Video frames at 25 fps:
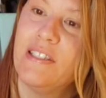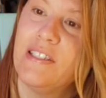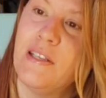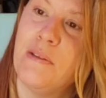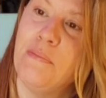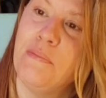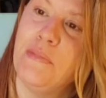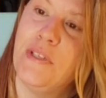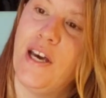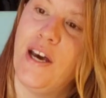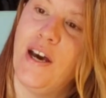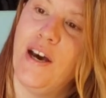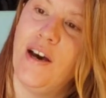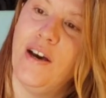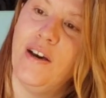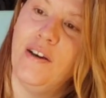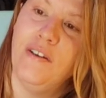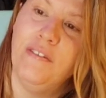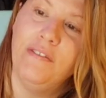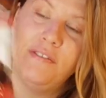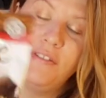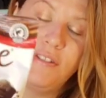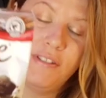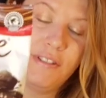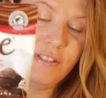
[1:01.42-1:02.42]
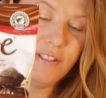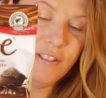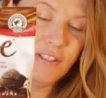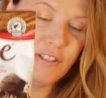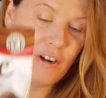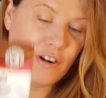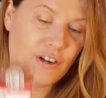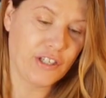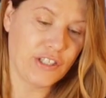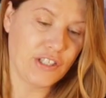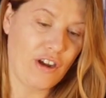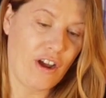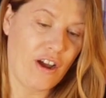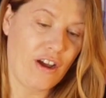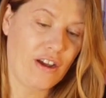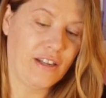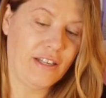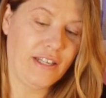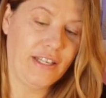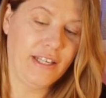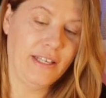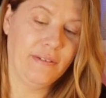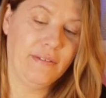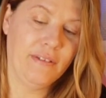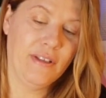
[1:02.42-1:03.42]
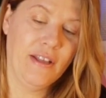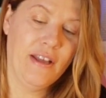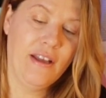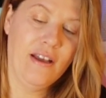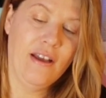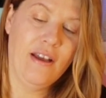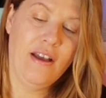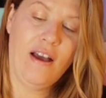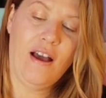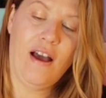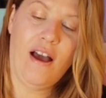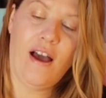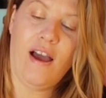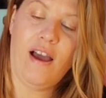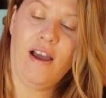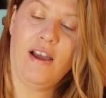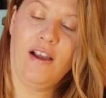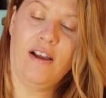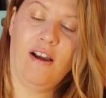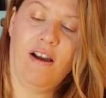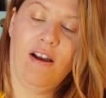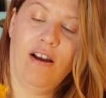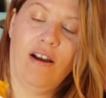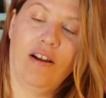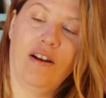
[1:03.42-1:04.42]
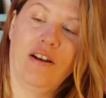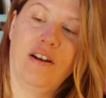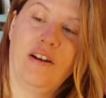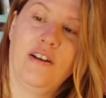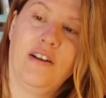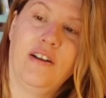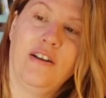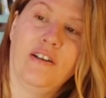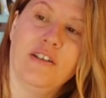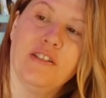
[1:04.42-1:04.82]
some Dove dark chocolate. I got her